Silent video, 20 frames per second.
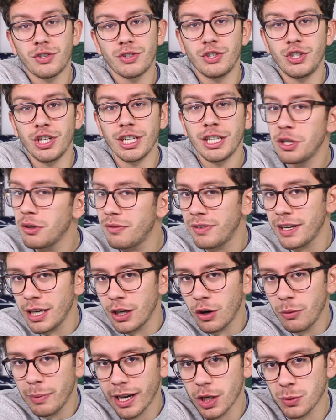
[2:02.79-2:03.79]
the GQ
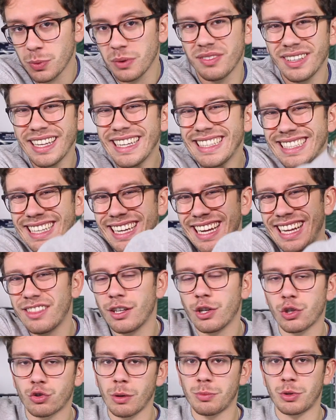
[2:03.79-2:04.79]
video because we've linked it in
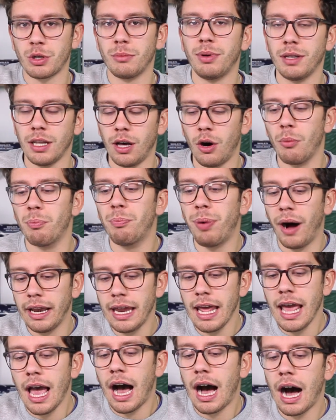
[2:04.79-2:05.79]
the description below.
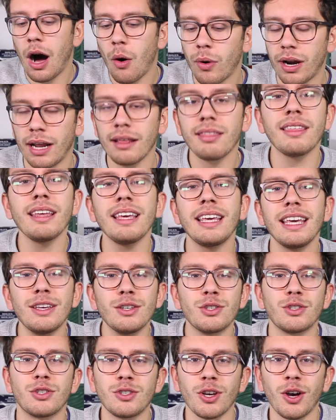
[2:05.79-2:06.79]
But uh, what I think
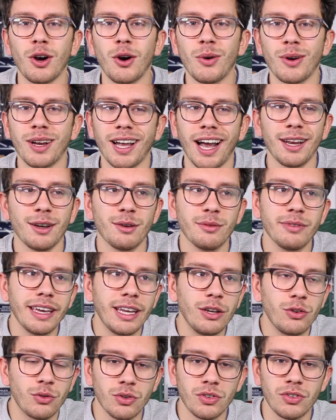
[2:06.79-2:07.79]
is so kind of
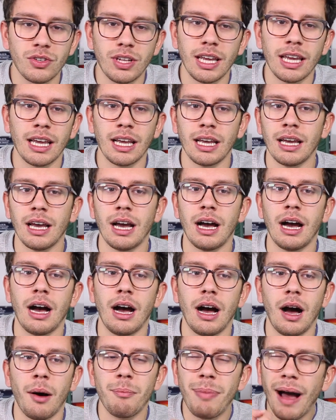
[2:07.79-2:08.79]
interesting
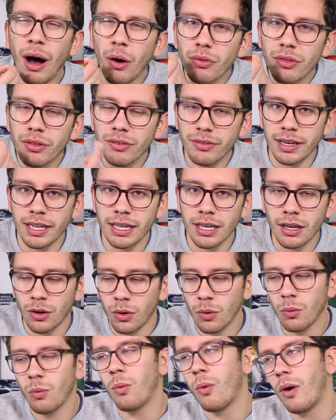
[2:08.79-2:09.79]
uh, about the
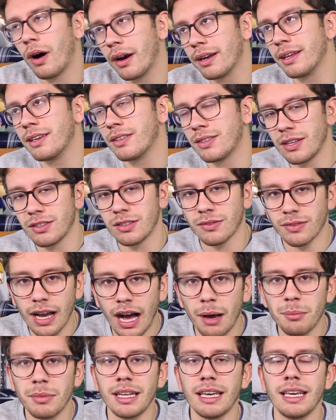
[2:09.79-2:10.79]
video, one, his sense of
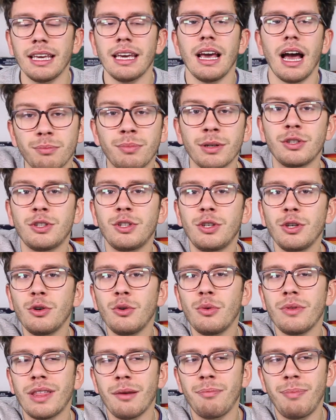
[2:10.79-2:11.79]
comedy, but
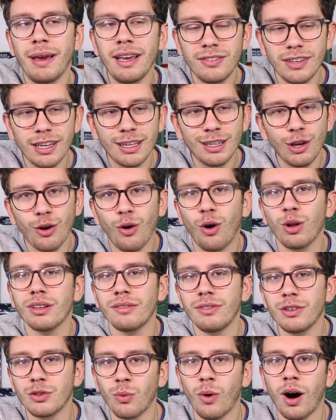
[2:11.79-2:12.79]
two, that basically all
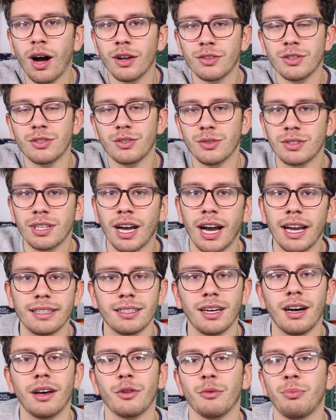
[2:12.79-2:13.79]
of his watches are
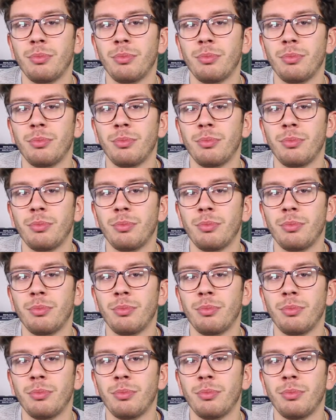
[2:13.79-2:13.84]
tied to other